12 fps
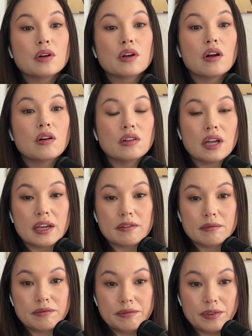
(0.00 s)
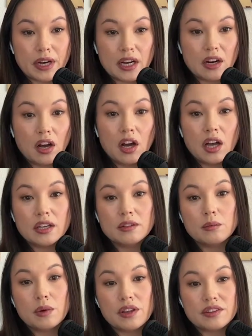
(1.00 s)
go like freaking
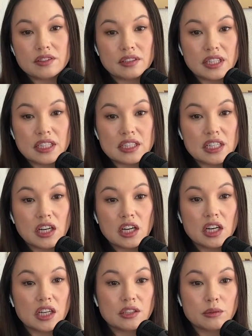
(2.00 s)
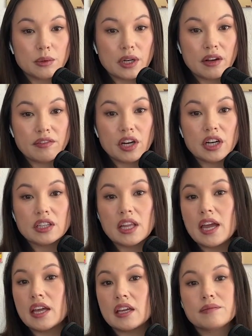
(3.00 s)
on with Celine Dion or whatever.
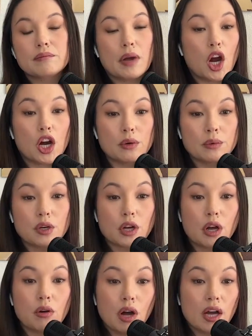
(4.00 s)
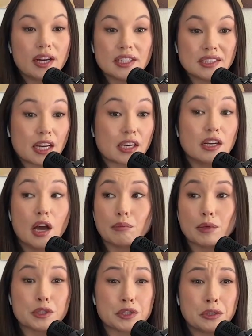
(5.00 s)
Like yeah, my heart will well, go on. is like
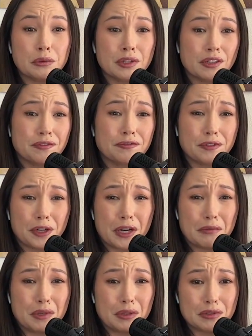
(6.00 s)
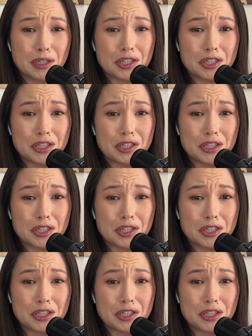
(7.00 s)
number two in the freaking music